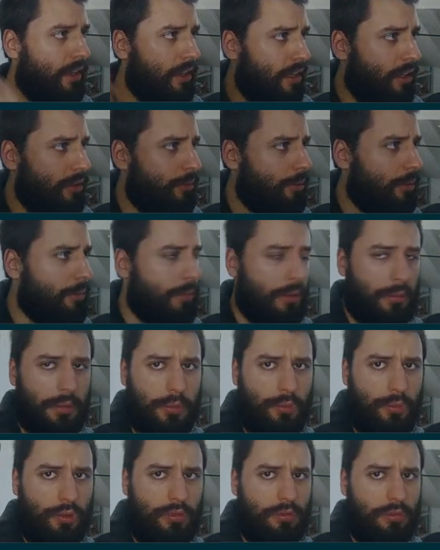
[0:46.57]
Let me maybe
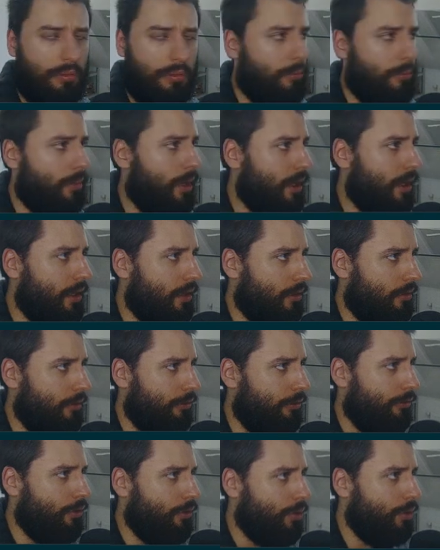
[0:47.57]
move my
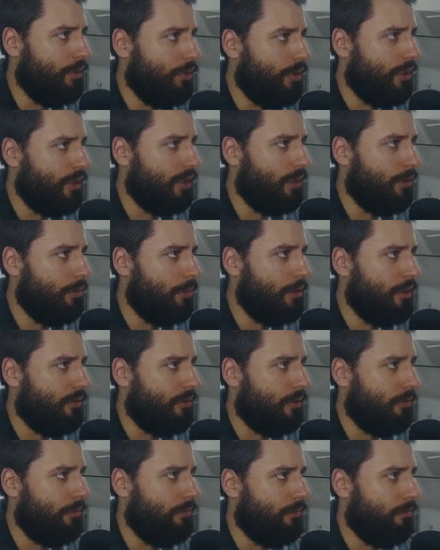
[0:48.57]
phone a little bit,
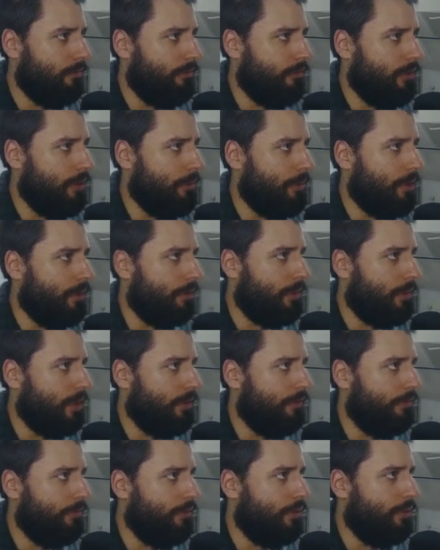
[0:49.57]
so I'm filming on my
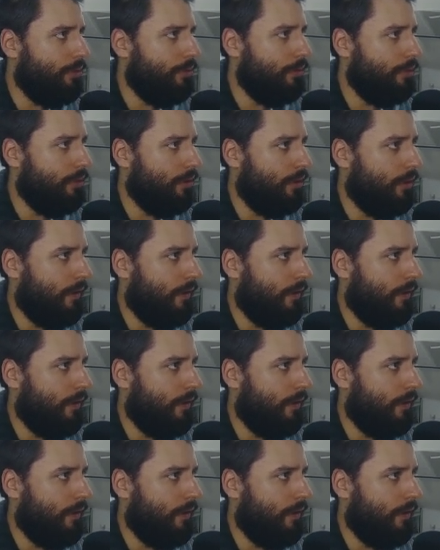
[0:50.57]
phone.